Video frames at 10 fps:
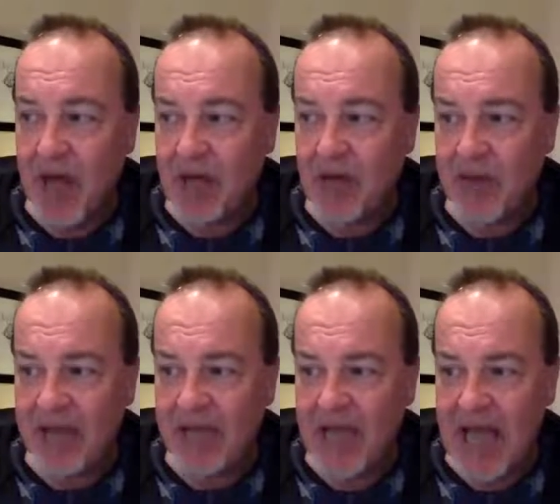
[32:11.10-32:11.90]
and
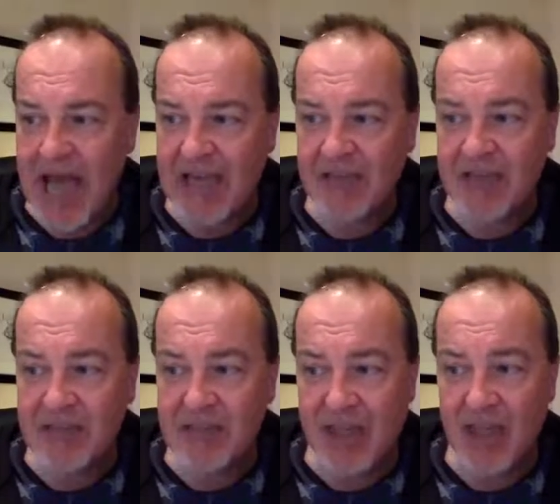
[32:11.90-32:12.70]
already I could
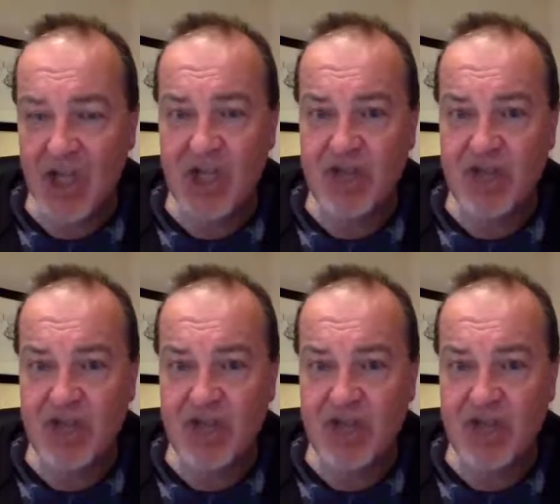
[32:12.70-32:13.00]
smell